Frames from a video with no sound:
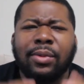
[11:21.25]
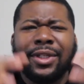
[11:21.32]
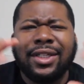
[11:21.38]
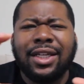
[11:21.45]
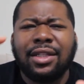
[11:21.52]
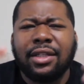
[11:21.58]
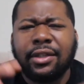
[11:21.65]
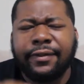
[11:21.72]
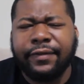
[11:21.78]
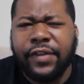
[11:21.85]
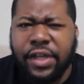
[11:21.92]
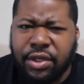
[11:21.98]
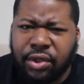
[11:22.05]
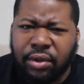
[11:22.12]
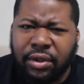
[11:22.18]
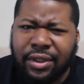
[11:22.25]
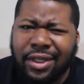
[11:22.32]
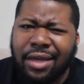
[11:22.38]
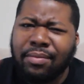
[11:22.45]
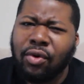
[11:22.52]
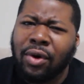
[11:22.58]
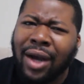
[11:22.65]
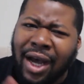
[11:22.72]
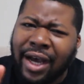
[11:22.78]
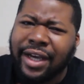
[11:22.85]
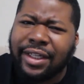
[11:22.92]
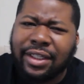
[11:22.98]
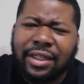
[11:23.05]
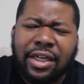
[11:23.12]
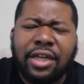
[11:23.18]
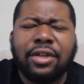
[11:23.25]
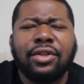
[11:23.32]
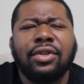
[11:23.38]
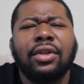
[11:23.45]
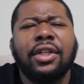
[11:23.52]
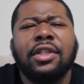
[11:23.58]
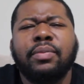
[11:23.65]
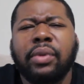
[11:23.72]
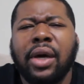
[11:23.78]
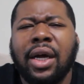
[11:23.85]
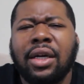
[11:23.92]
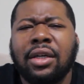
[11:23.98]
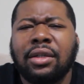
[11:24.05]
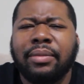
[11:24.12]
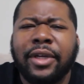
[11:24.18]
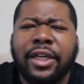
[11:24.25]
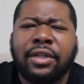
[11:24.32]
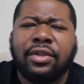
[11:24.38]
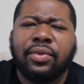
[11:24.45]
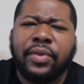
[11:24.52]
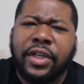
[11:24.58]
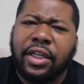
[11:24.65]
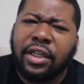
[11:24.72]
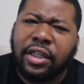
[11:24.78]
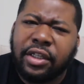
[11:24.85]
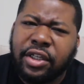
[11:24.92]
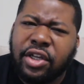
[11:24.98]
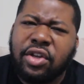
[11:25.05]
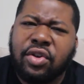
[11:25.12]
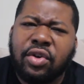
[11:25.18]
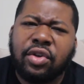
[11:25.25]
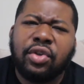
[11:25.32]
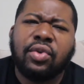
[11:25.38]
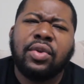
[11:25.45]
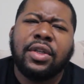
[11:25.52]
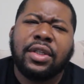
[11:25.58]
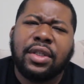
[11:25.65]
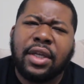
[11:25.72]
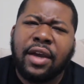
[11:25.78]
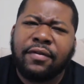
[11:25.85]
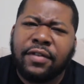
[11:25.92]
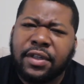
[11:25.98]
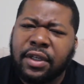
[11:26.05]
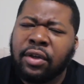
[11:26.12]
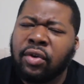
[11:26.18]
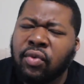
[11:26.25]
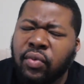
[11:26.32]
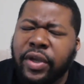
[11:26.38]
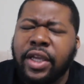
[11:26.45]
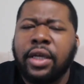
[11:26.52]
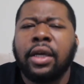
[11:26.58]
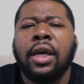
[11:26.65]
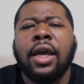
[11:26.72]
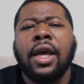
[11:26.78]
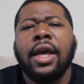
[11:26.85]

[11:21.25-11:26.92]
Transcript: Let's get this featured. Let's get more eyes and ears on this product, man, so we can continue to do this every single week.